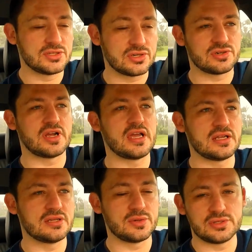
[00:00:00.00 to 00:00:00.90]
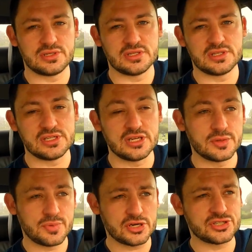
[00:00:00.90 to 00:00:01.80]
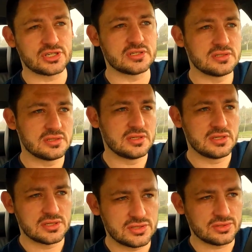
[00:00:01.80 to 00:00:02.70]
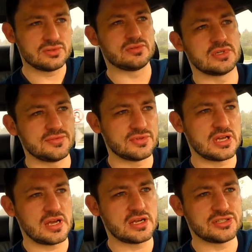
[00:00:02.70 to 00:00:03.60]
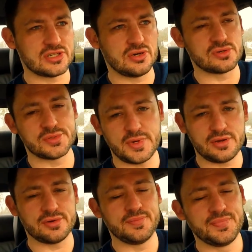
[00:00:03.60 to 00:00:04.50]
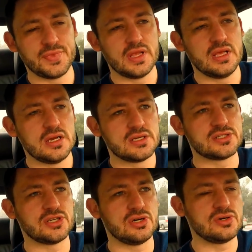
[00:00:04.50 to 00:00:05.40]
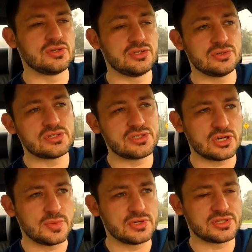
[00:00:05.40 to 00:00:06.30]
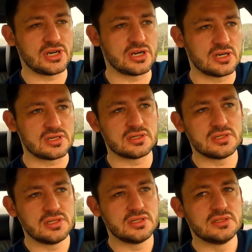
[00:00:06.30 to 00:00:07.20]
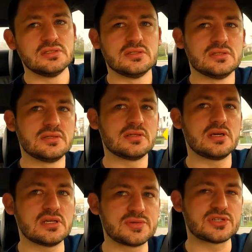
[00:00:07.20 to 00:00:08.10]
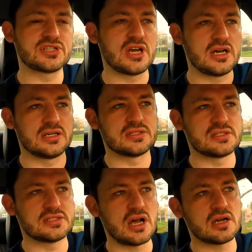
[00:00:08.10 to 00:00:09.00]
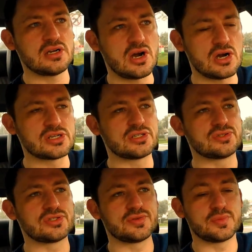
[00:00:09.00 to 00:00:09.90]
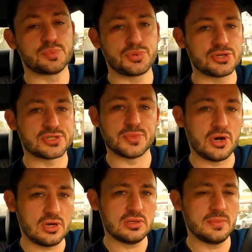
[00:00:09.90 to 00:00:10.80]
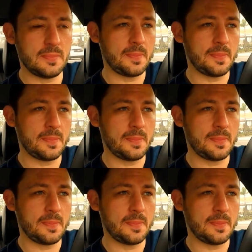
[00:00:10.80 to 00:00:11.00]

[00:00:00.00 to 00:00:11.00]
to create the needed pressure to give you that extra horsepower. So the newest turbos are, especially on stock cars, are usually pretty small,